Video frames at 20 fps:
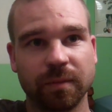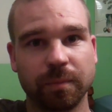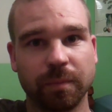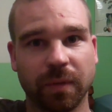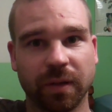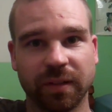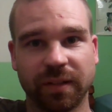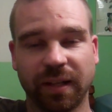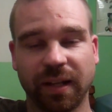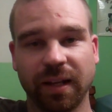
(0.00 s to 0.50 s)

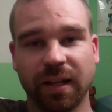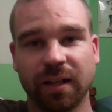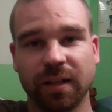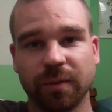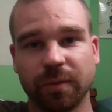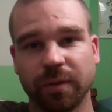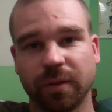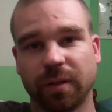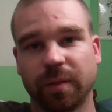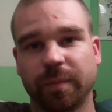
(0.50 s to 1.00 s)

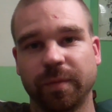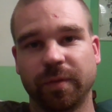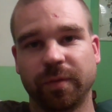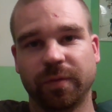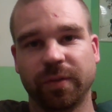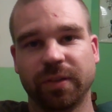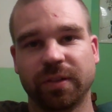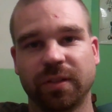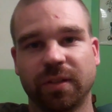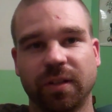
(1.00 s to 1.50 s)
Montana, we're going to be
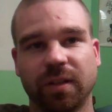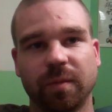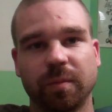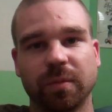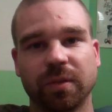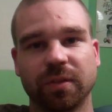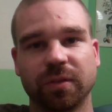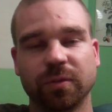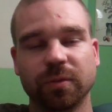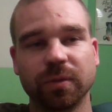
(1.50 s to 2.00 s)
visiting
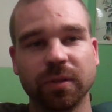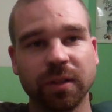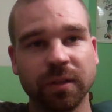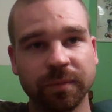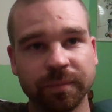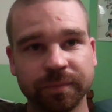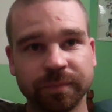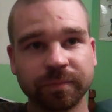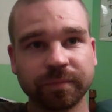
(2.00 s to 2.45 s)
Missoula,